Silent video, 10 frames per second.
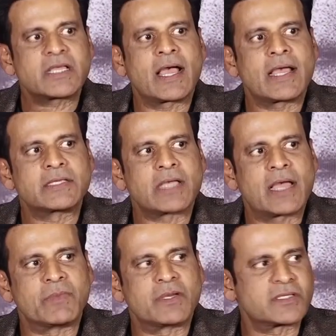has,
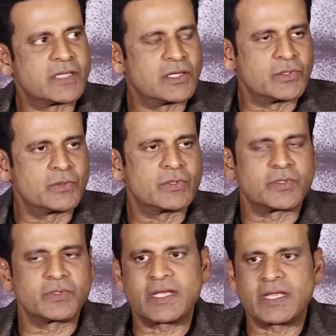I must tell you,
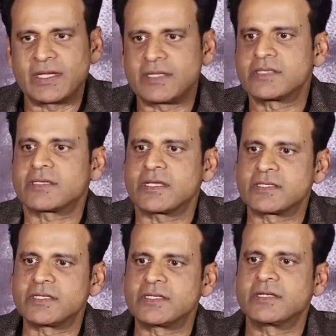today it is
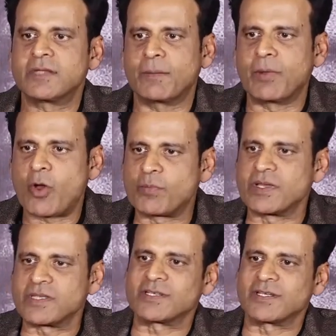considered a
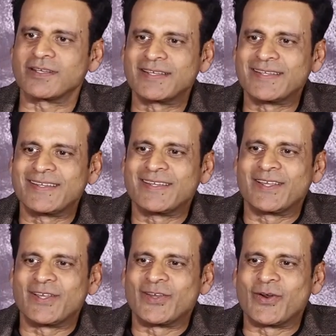blockbuster.
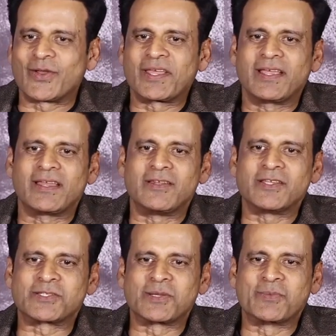Okay,
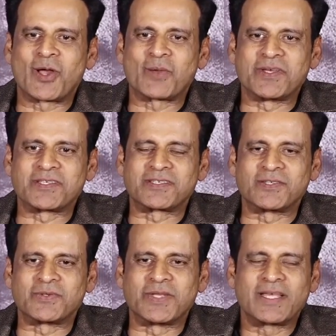digital
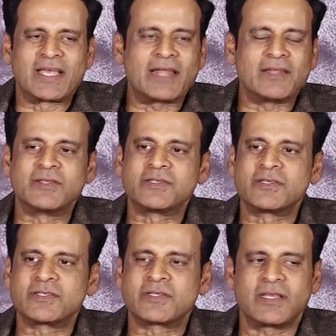blockbuster today, and this
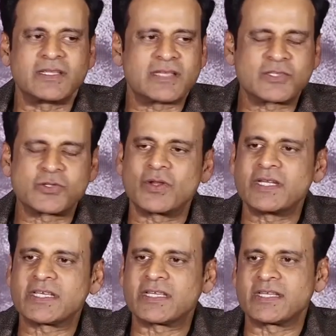is it has
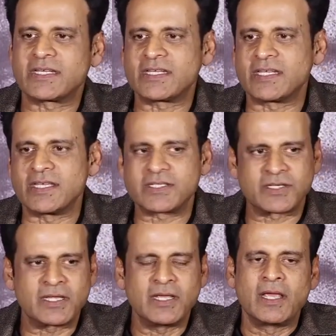already created
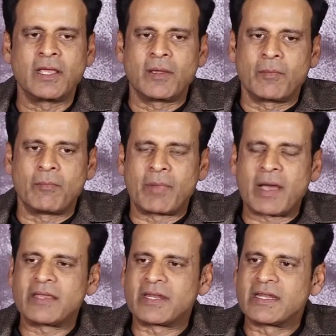history
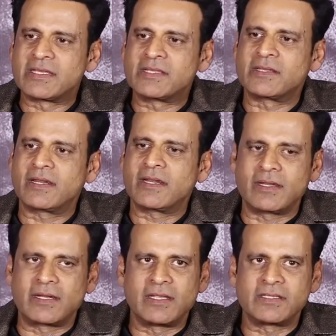by
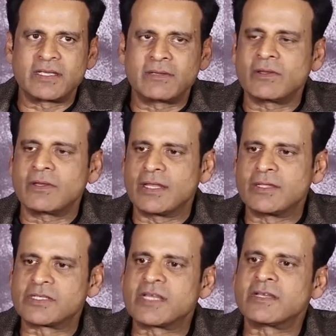releasing
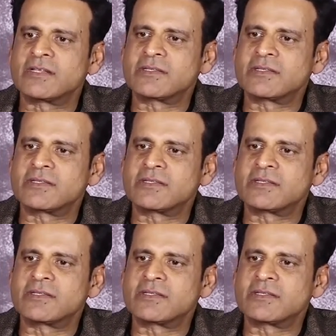in single